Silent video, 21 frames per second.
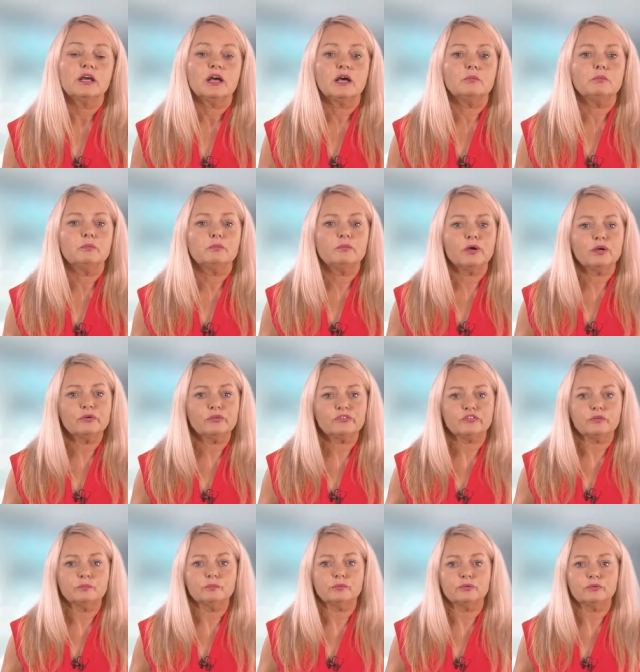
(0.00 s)
and
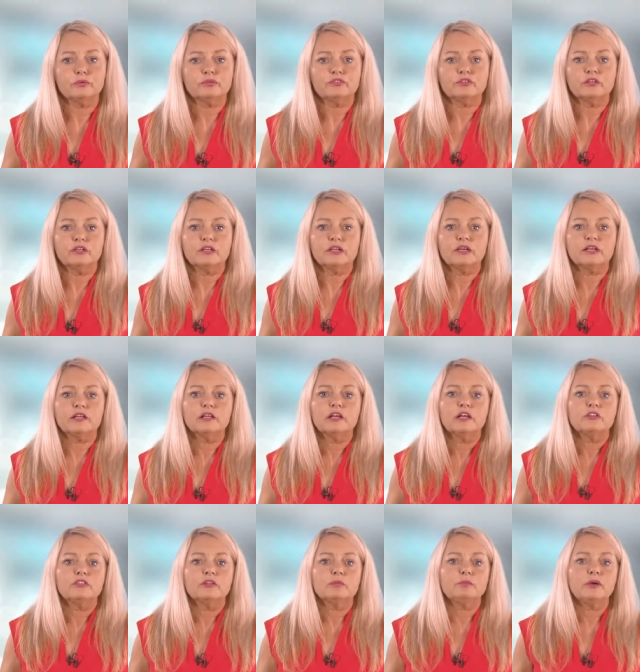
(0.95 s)
most importantly,
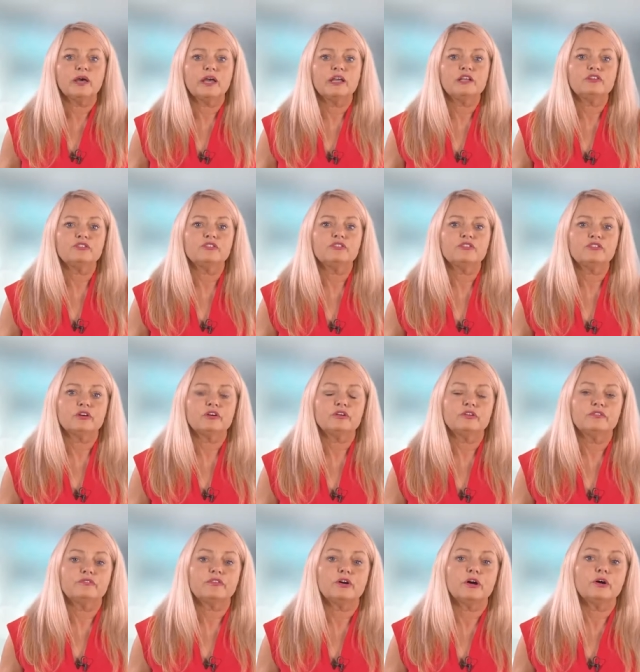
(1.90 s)
the patients are
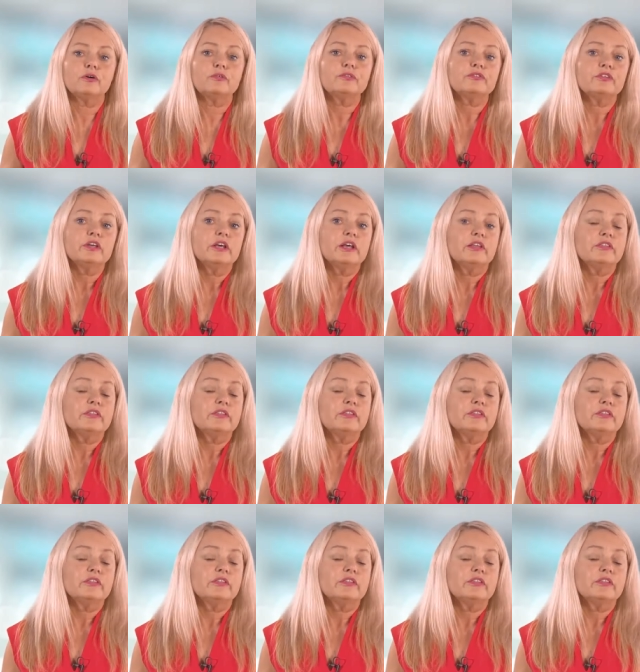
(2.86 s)
involved